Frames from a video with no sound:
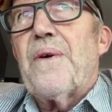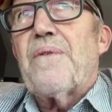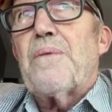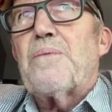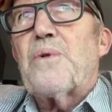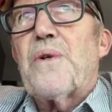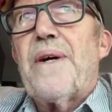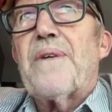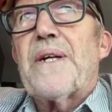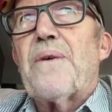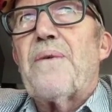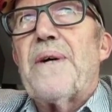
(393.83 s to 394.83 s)
from
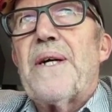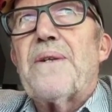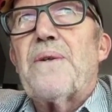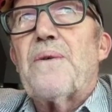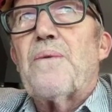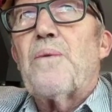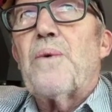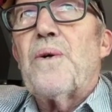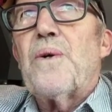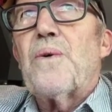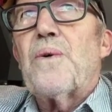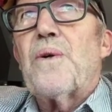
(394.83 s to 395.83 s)
traveling around the world
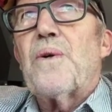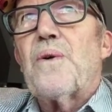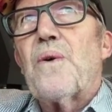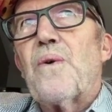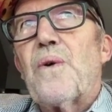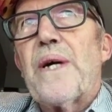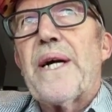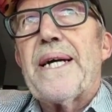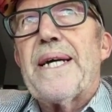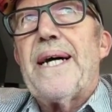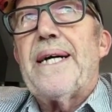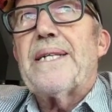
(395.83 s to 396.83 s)
and looking at art,
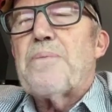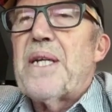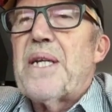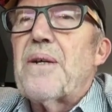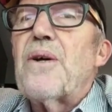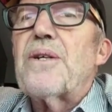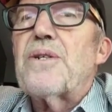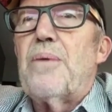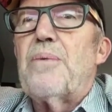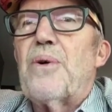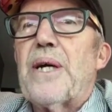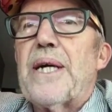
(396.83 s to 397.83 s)
spending a lot of time
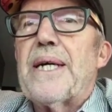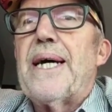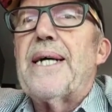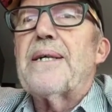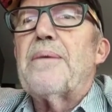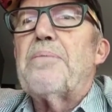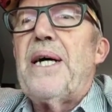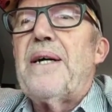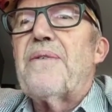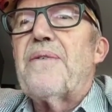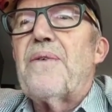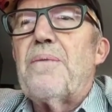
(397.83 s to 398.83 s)
looking at art,
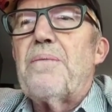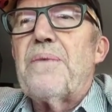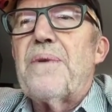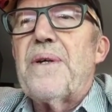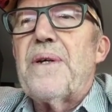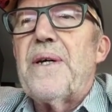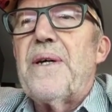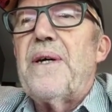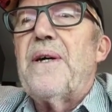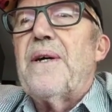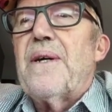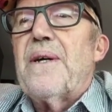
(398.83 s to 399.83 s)
apart from the,
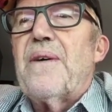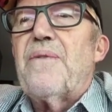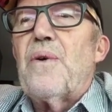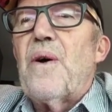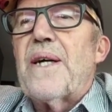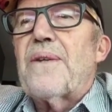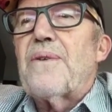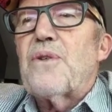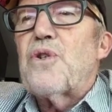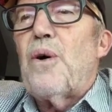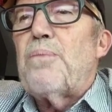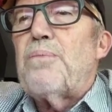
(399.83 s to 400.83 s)
if you like, the
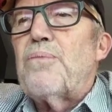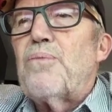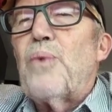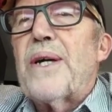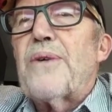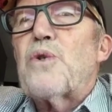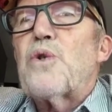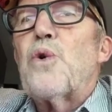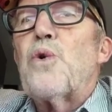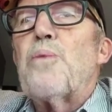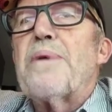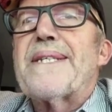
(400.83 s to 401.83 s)
top 1 or
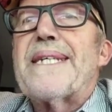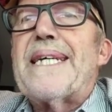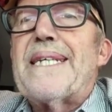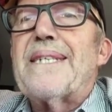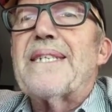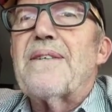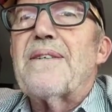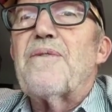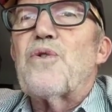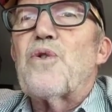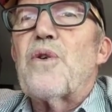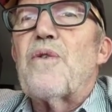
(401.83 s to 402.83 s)
2%
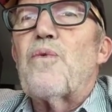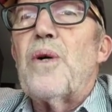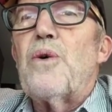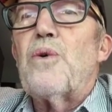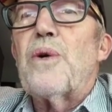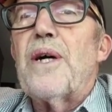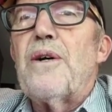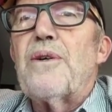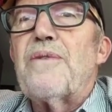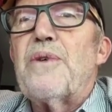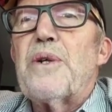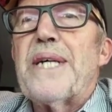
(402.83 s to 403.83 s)
of sort of
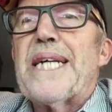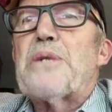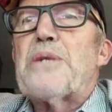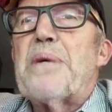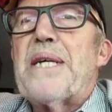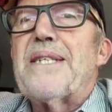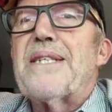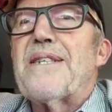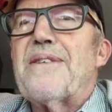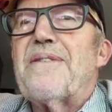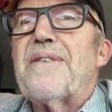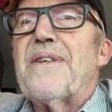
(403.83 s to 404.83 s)
well-known, very
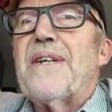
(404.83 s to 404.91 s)
expensive